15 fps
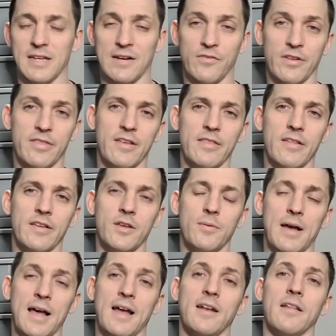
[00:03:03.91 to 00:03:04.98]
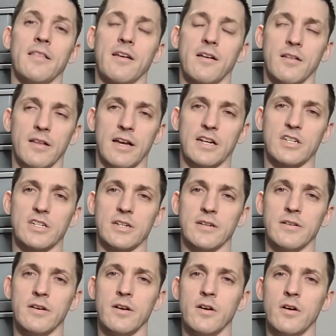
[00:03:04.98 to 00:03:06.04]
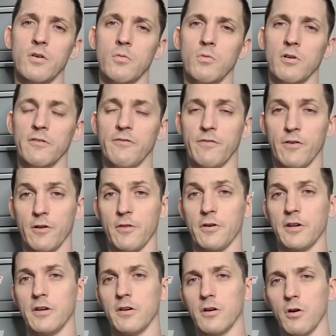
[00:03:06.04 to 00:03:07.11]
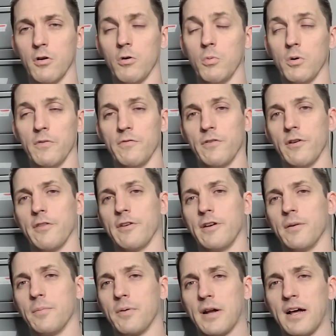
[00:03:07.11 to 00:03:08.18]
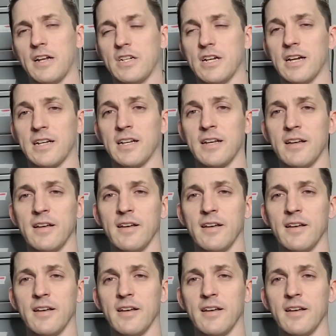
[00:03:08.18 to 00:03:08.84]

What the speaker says: Everything that you add to the collection will further your goal, will further your project.